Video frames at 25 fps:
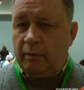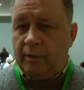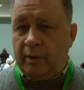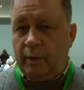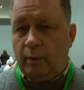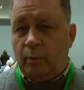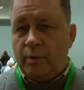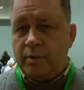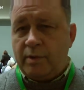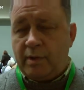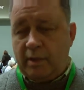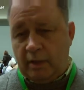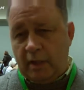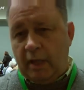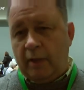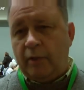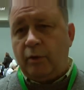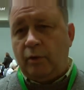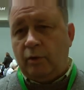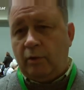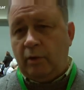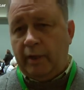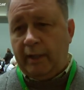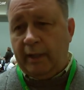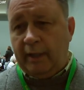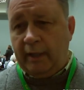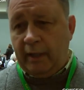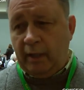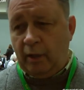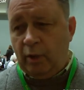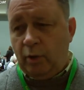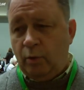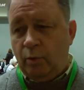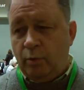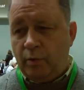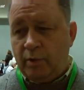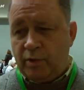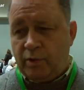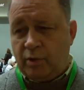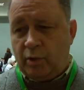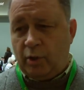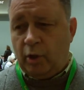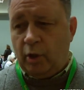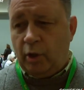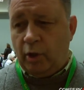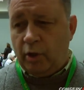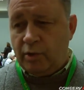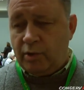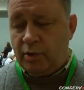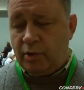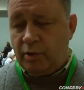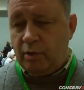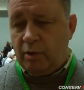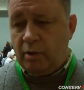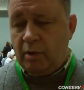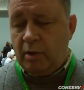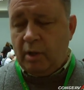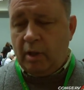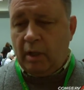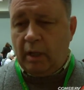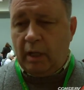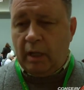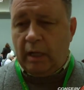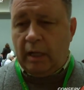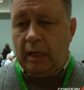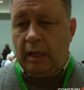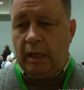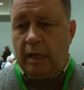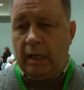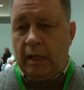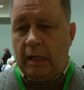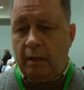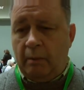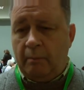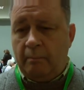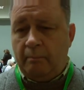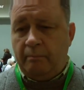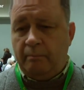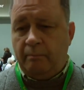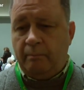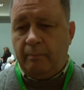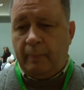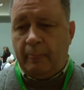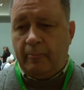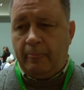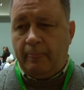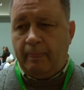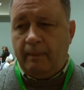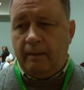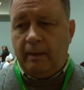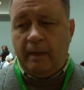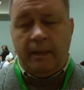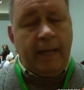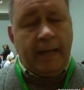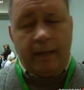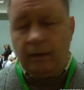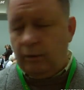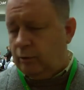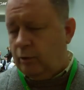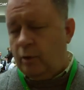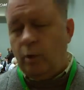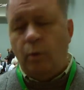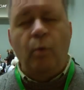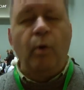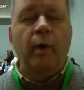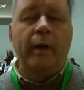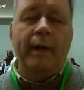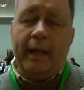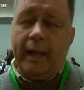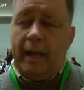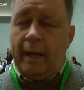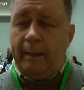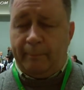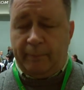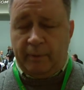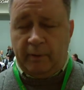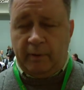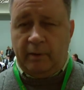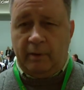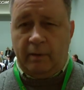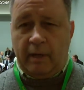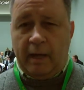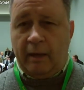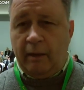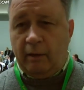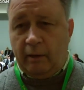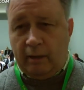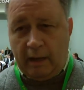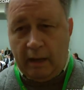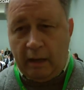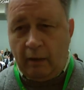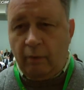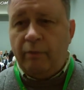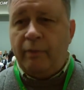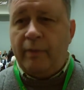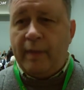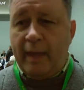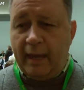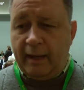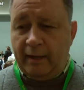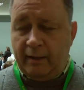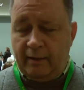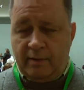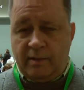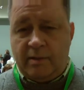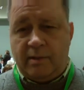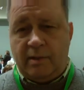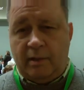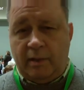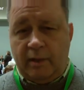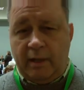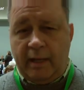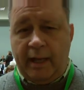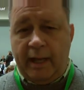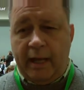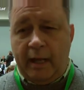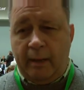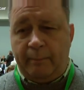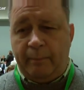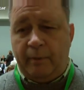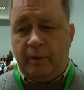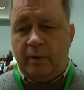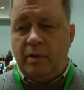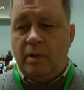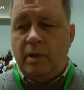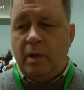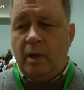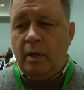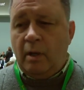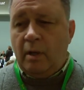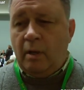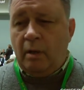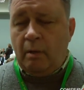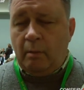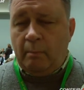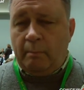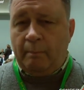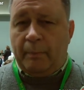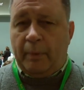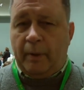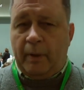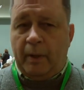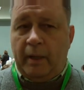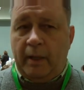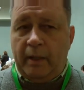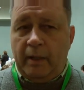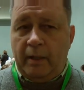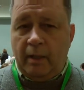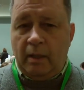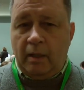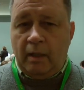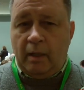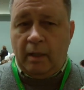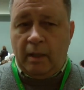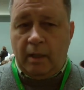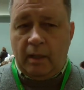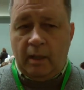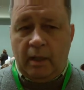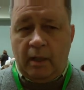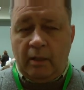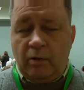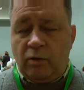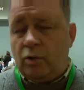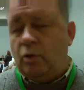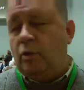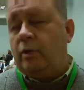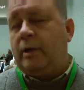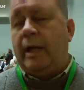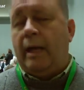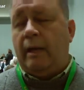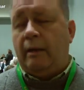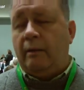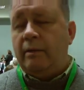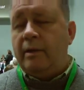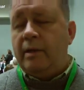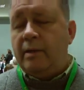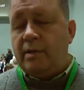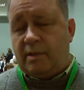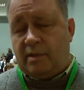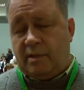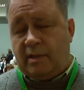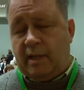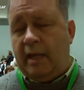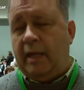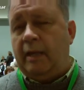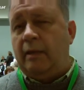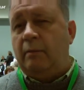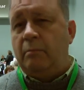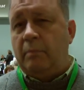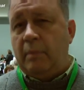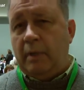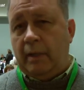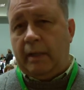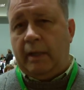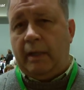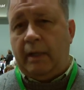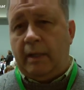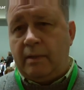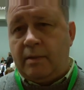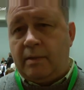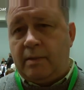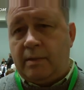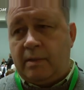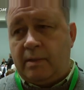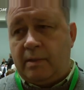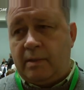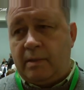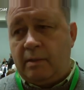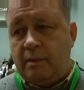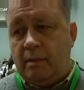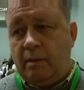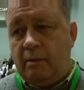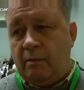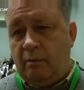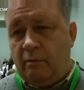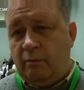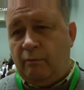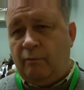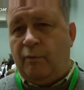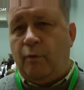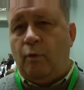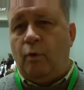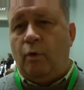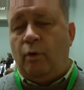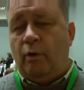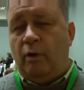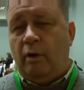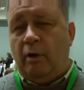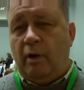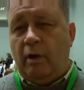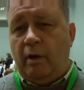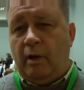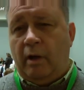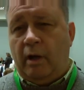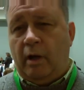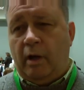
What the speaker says: there was another lady who was hurt, and I don't know what happened, how that incident happened, but it took at least 10 minutes for